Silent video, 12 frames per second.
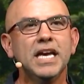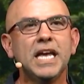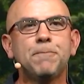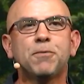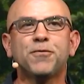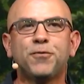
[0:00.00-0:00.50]

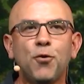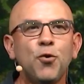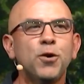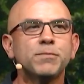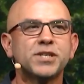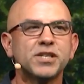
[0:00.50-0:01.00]
He
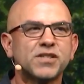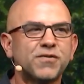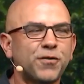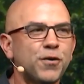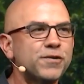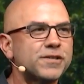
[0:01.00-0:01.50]
performs his
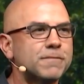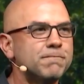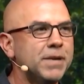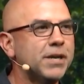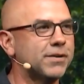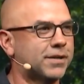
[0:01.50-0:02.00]

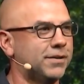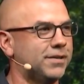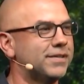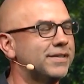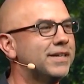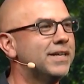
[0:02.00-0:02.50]
first
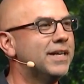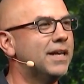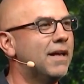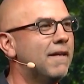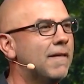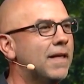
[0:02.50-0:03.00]
miracle
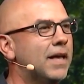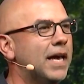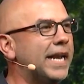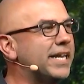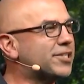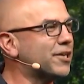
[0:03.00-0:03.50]

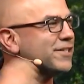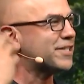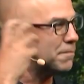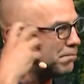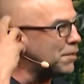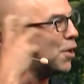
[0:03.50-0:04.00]
and he
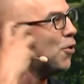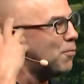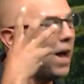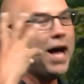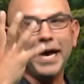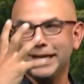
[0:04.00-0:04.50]
starts to
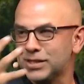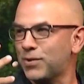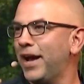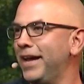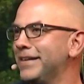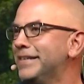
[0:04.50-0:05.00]
blow minds,
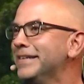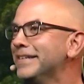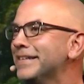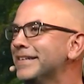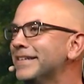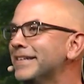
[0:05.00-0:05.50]
right?
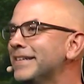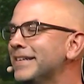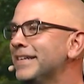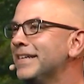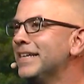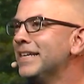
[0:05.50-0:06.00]

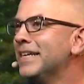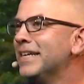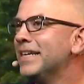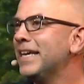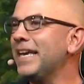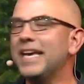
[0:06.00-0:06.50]

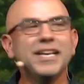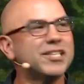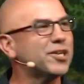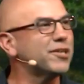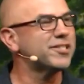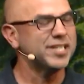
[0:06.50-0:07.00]
He, he
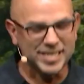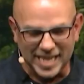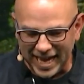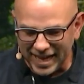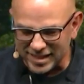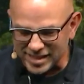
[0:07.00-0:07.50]
starts to
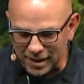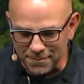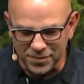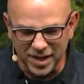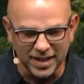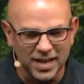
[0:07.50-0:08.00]
take
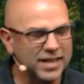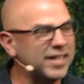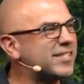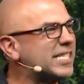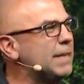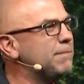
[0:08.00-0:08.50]
something
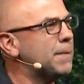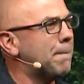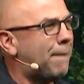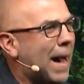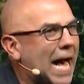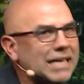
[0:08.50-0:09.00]
that seemed
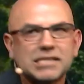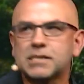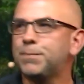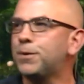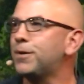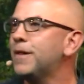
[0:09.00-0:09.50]

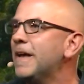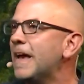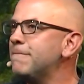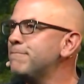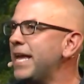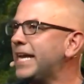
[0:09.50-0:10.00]
impossible
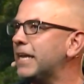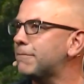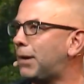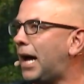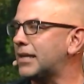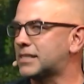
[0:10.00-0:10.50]
and make
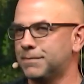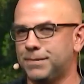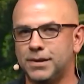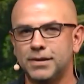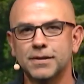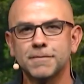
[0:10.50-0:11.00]
it
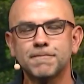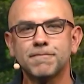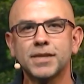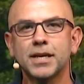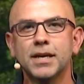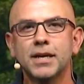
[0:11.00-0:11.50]
possible.
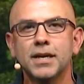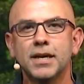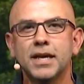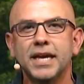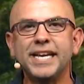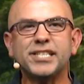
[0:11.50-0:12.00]

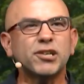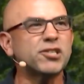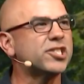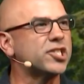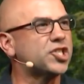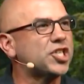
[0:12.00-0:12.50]
He
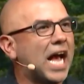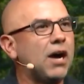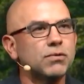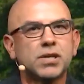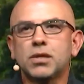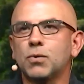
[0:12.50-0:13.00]
starts to
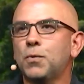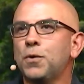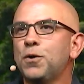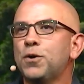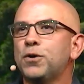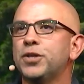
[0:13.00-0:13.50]
shout to the
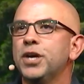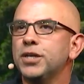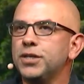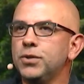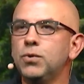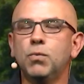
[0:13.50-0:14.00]
world,
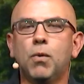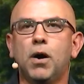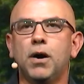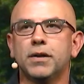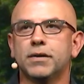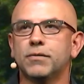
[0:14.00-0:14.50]
You
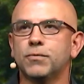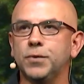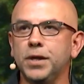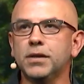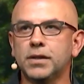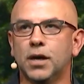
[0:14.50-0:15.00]
want
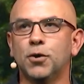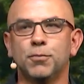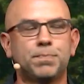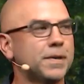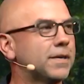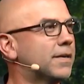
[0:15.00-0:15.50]
real
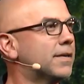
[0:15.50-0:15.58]
hope.